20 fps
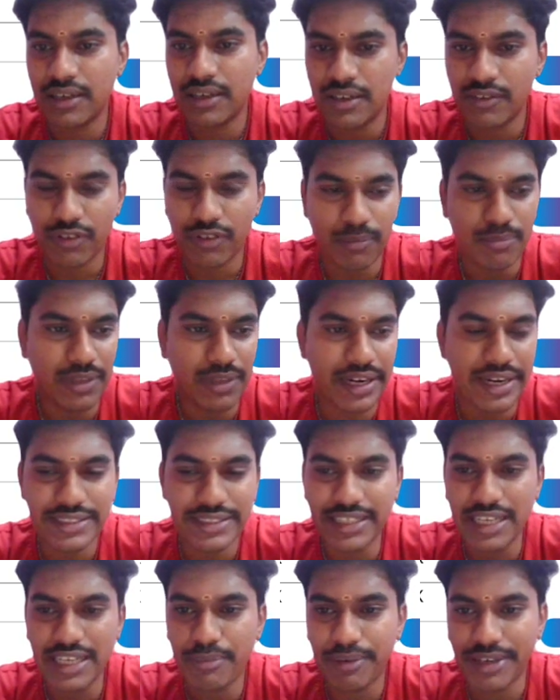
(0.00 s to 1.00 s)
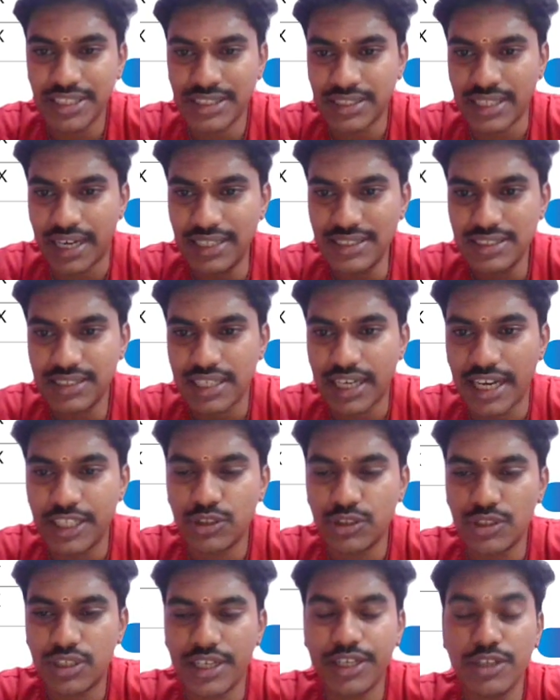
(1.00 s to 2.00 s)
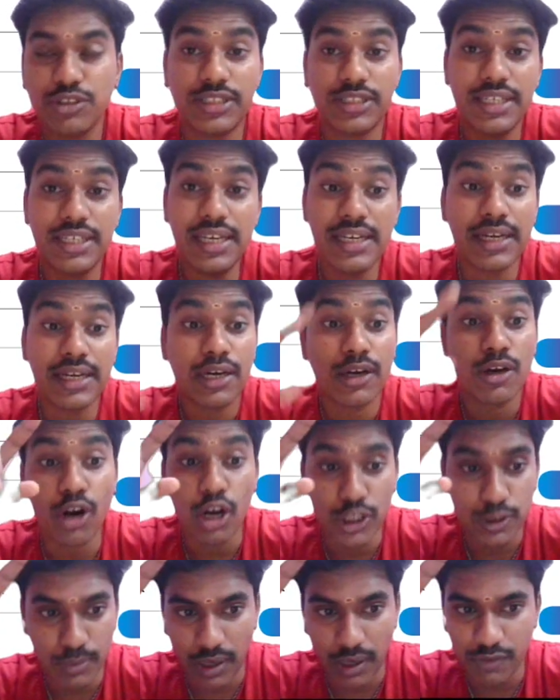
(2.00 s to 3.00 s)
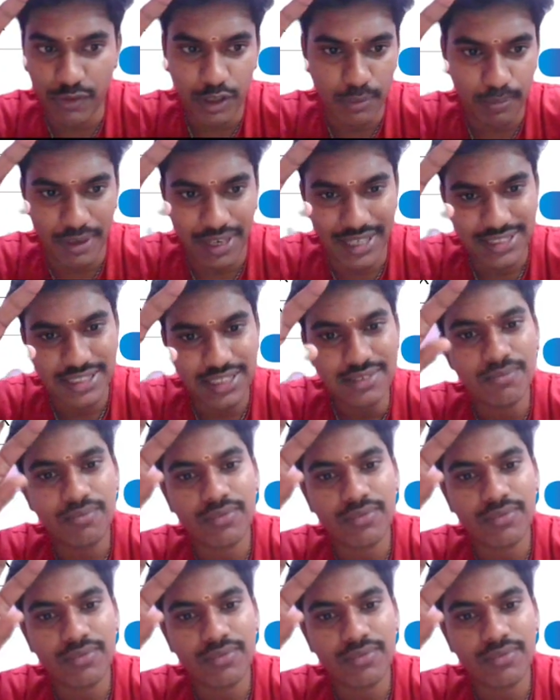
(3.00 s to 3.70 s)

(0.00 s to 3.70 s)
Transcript: From the resale price charged, I should reduce the gross profit margin.